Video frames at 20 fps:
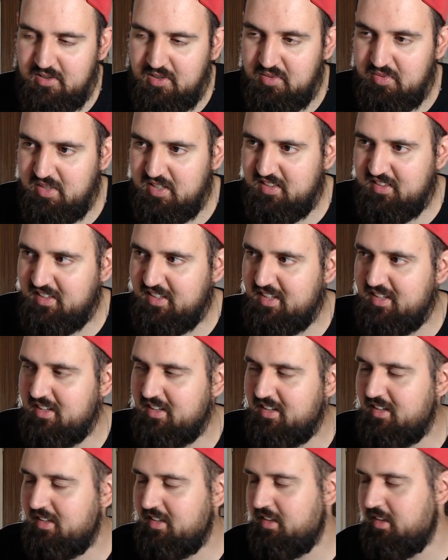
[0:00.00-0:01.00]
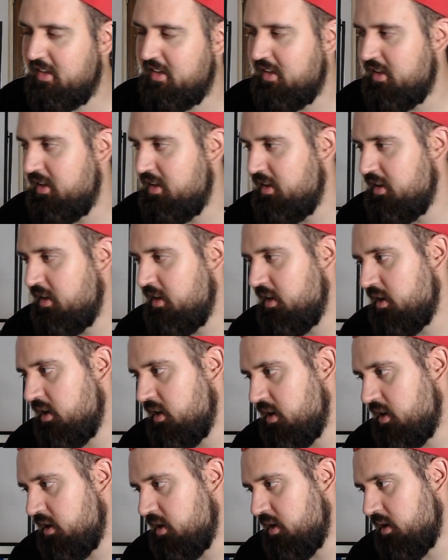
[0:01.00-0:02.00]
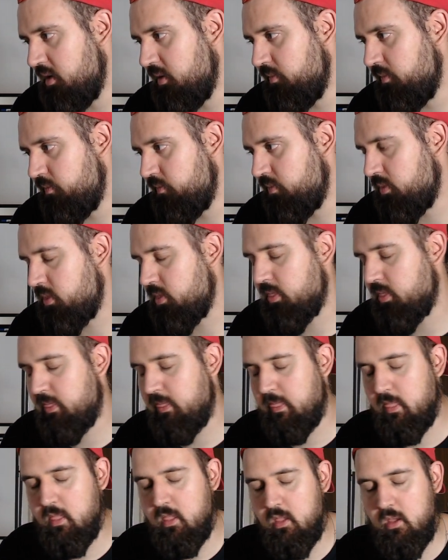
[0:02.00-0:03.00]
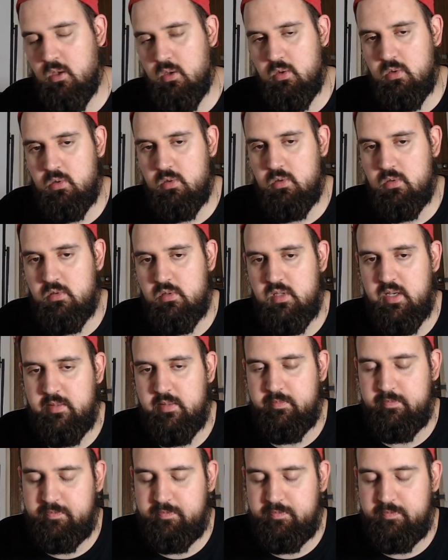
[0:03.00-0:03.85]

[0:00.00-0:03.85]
one might say. Um, yeah.